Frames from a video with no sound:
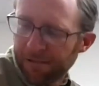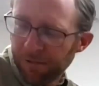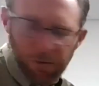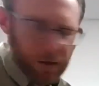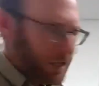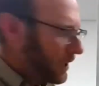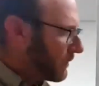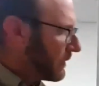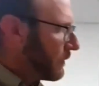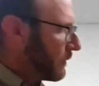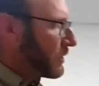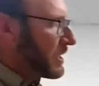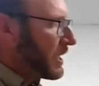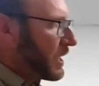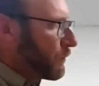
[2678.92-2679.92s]
Well, if
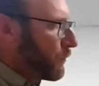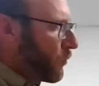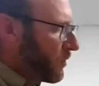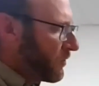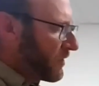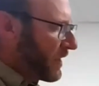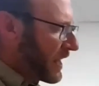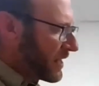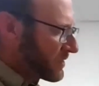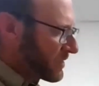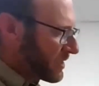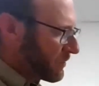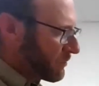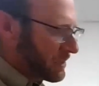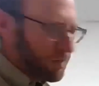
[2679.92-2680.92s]
we take
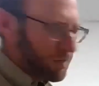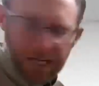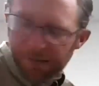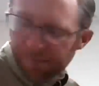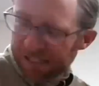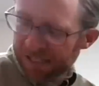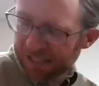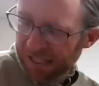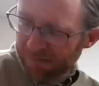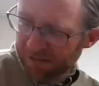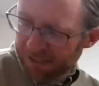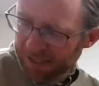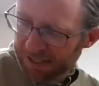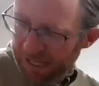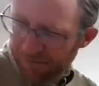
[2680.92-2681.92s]
4,000 and we divide it by
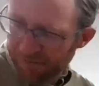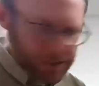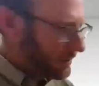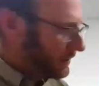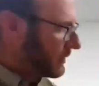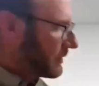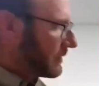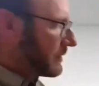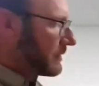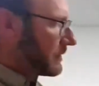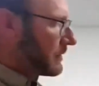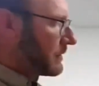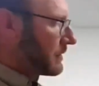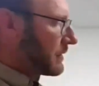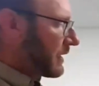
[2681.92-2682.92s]
77,
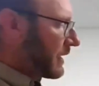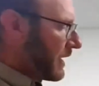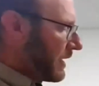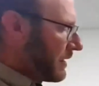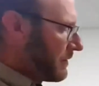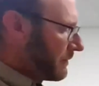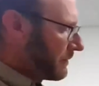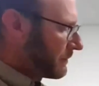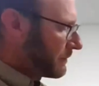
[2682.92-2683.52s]
okay,